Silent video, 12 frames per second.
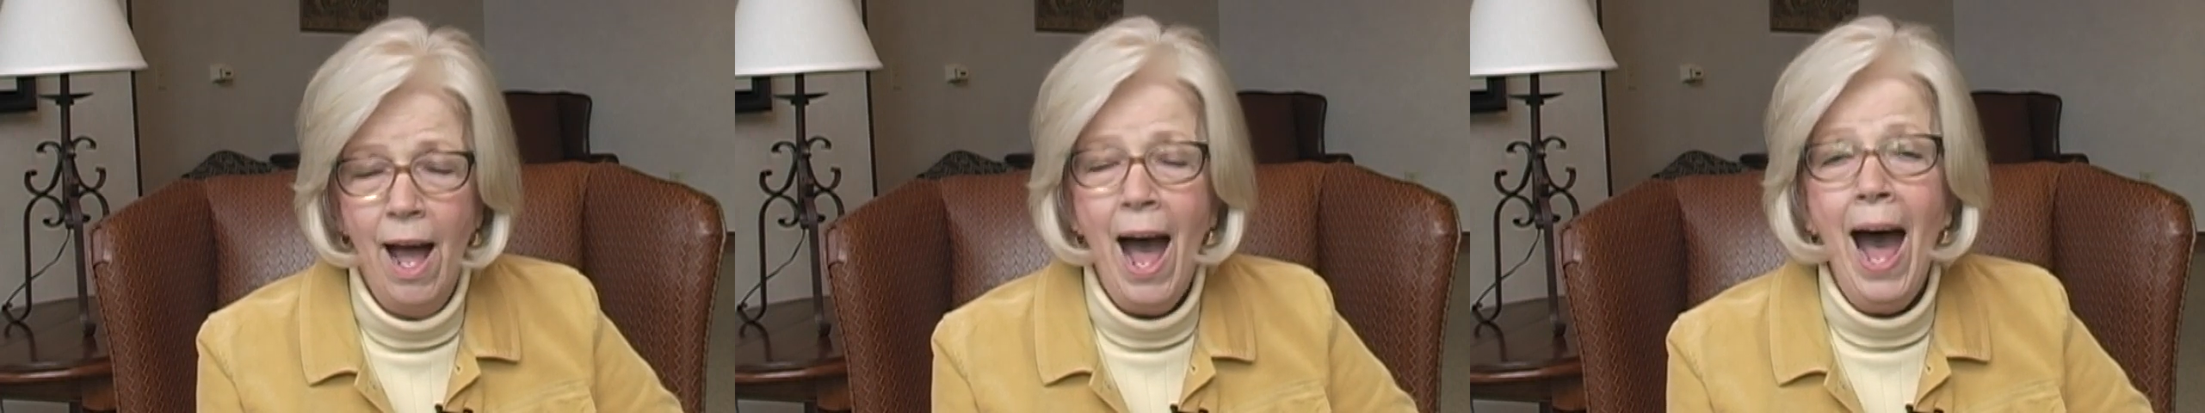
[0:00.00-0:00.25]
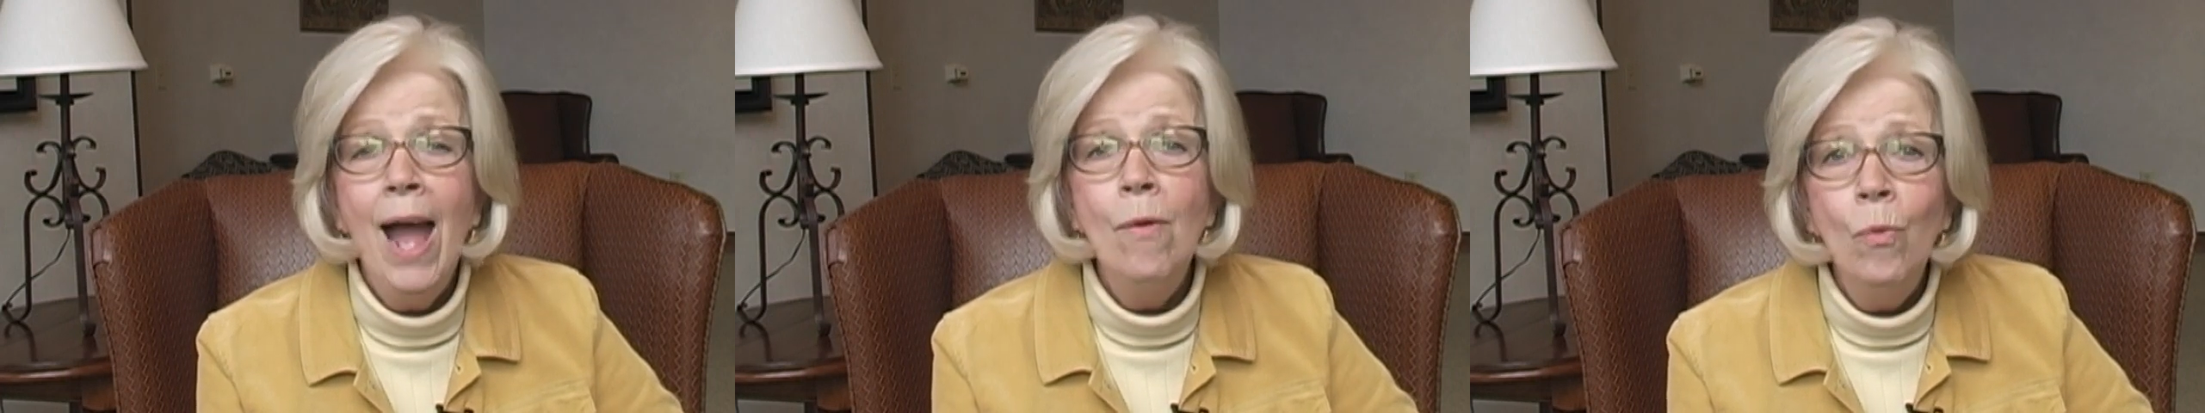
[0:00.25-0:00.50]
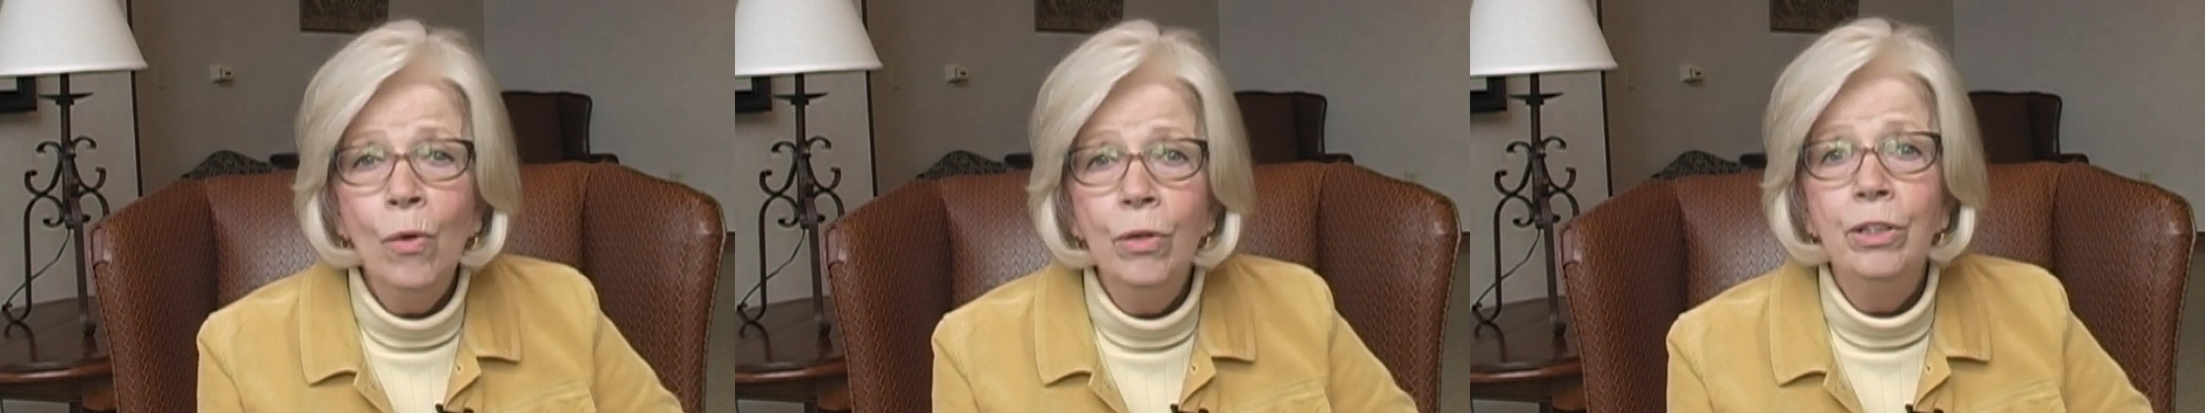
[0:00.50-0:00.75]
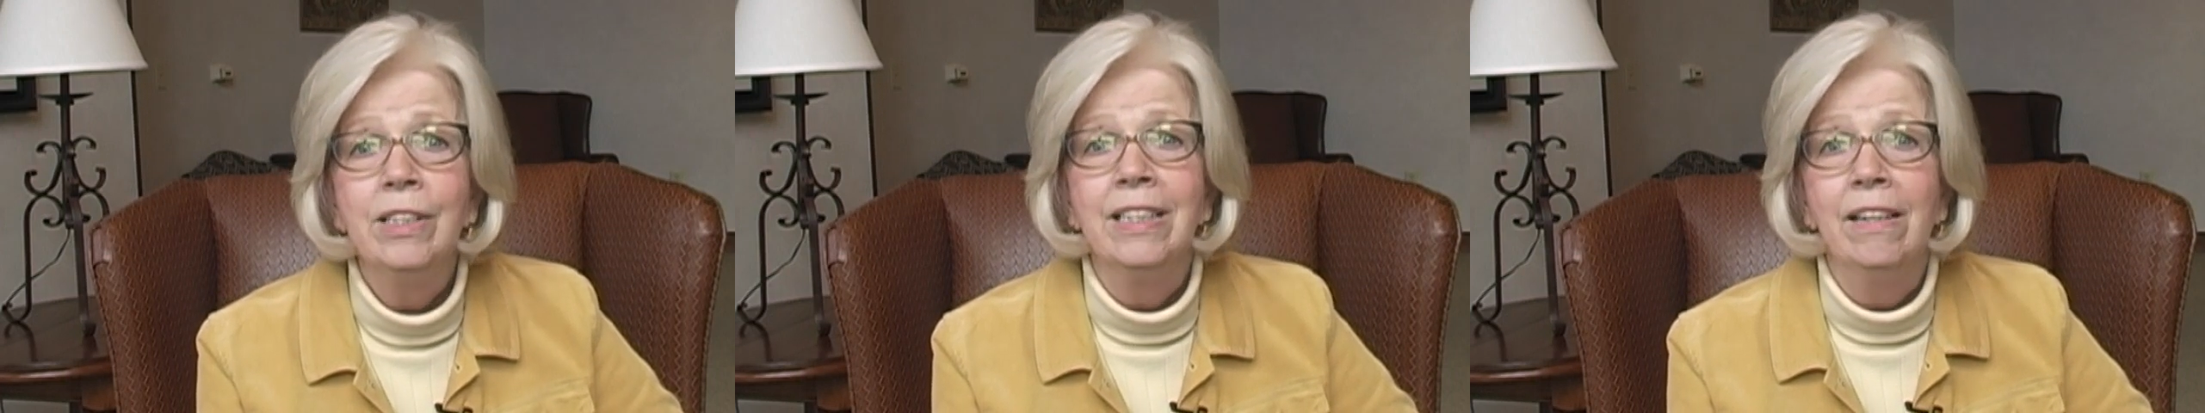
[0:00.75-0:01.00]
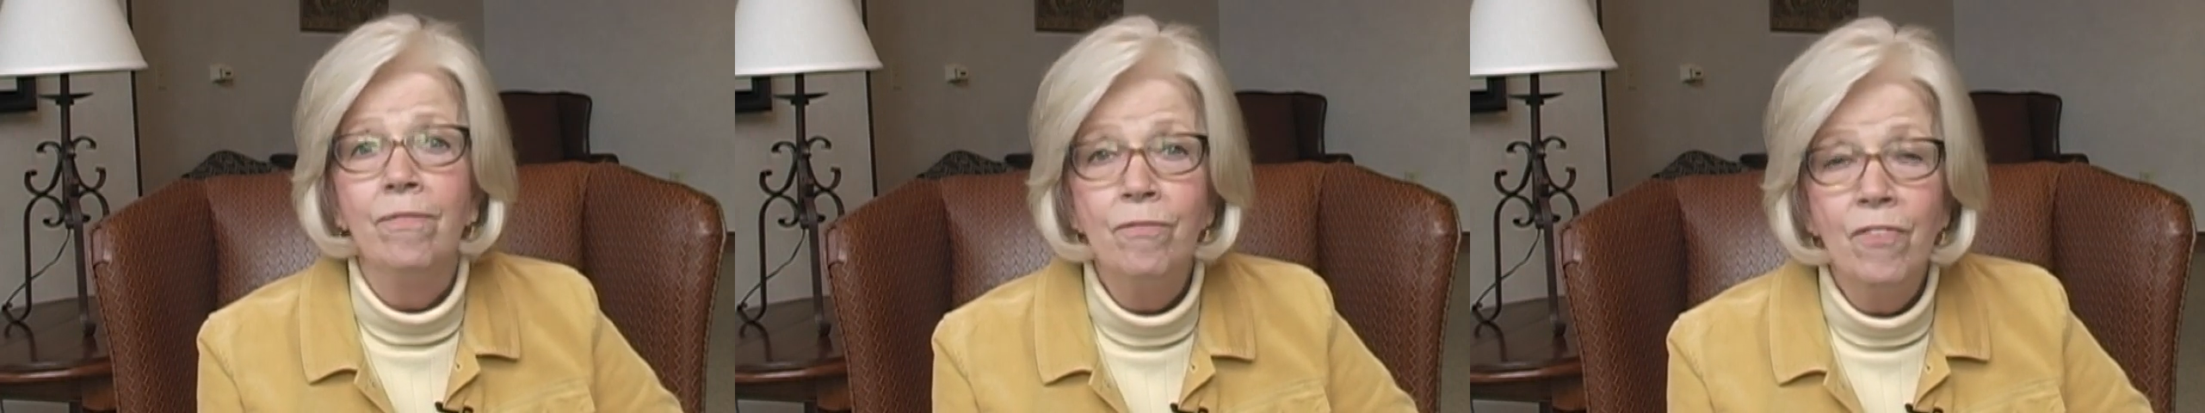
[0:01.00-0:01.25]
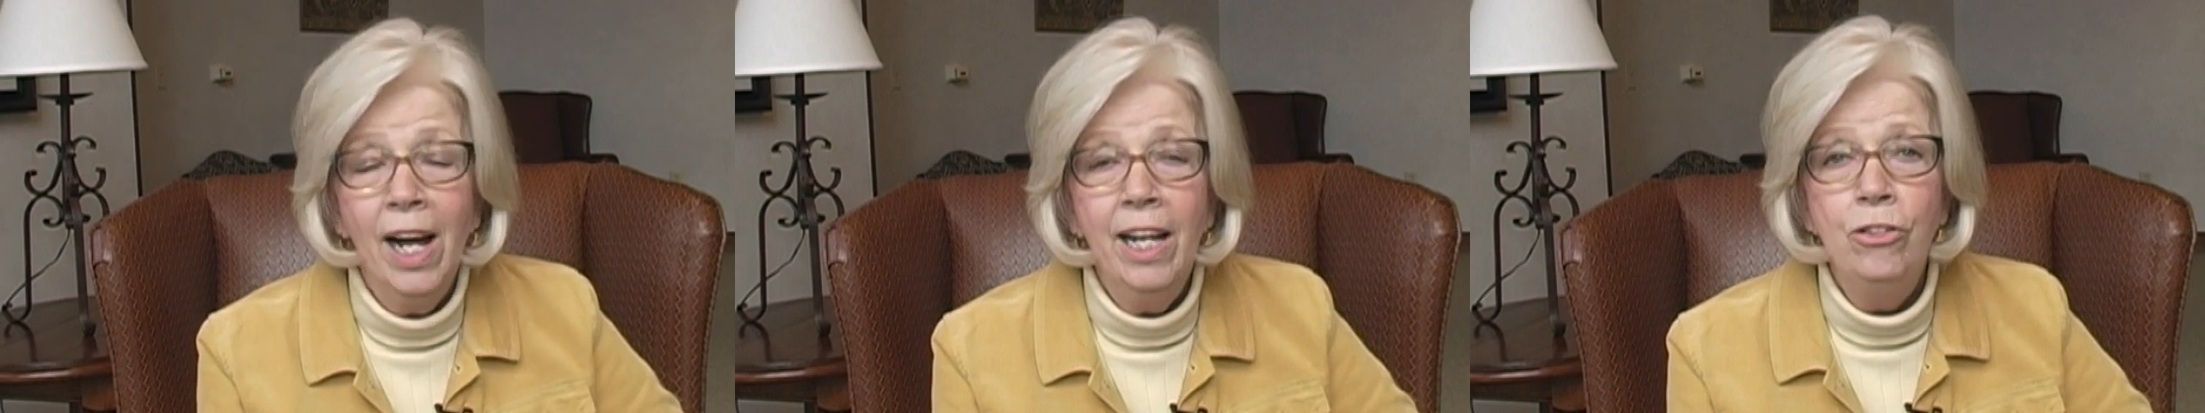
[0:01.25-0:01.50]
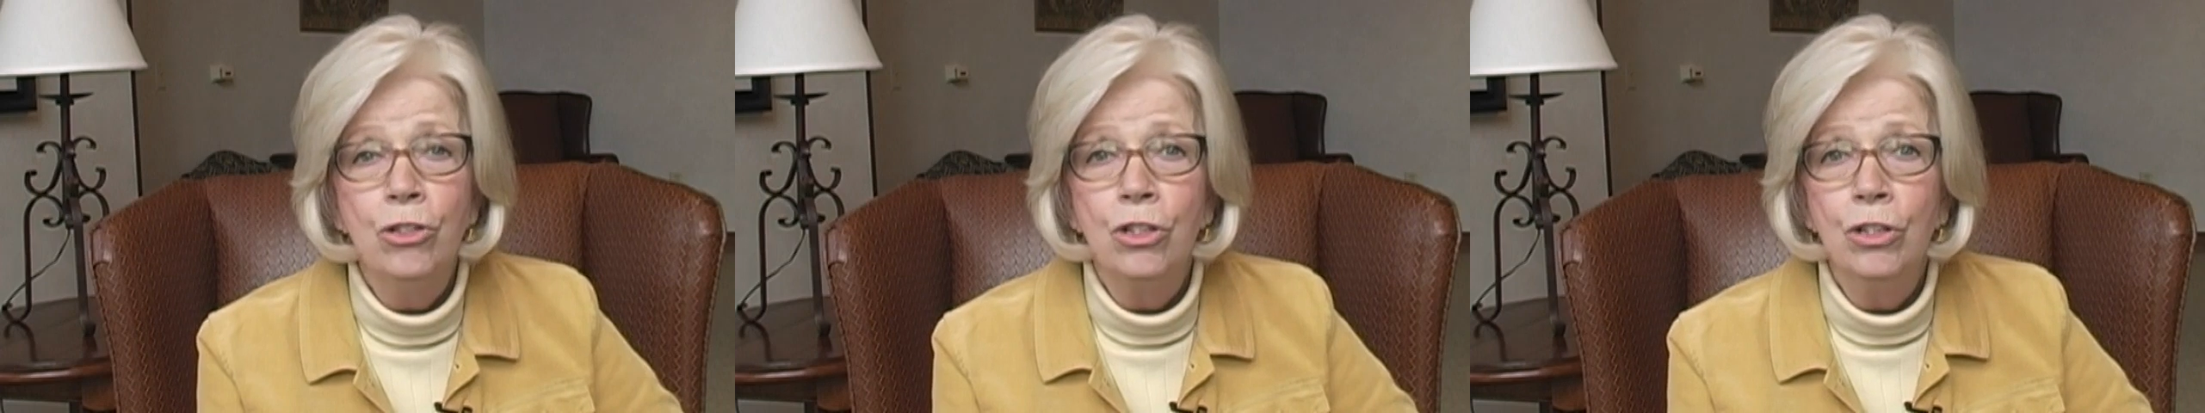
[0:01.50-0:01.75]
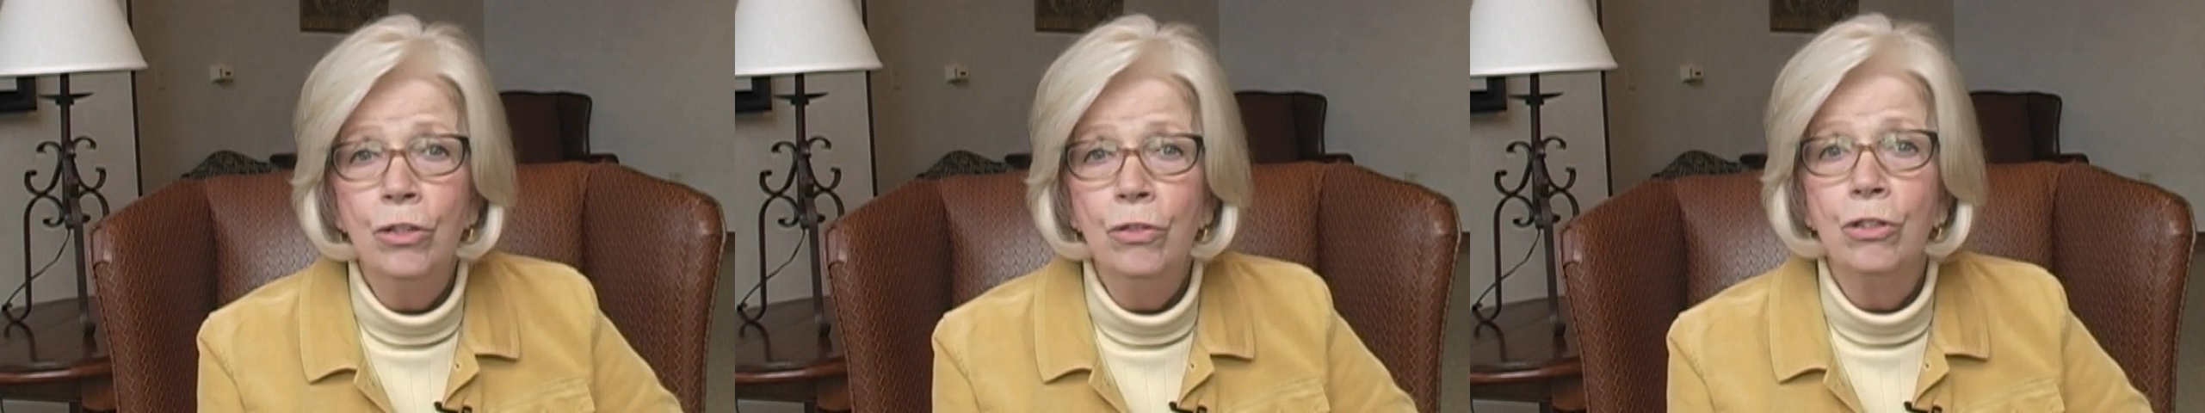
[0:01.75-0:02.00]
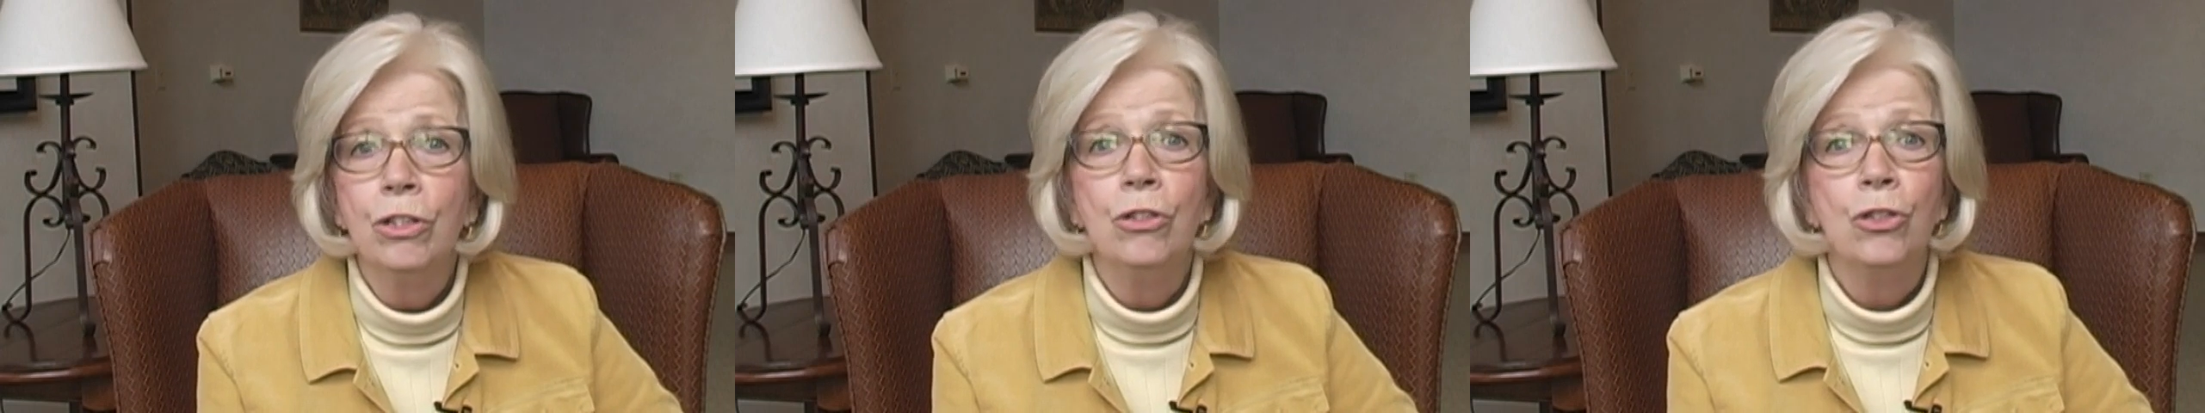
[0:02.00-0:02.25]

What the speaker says: I want to invite you to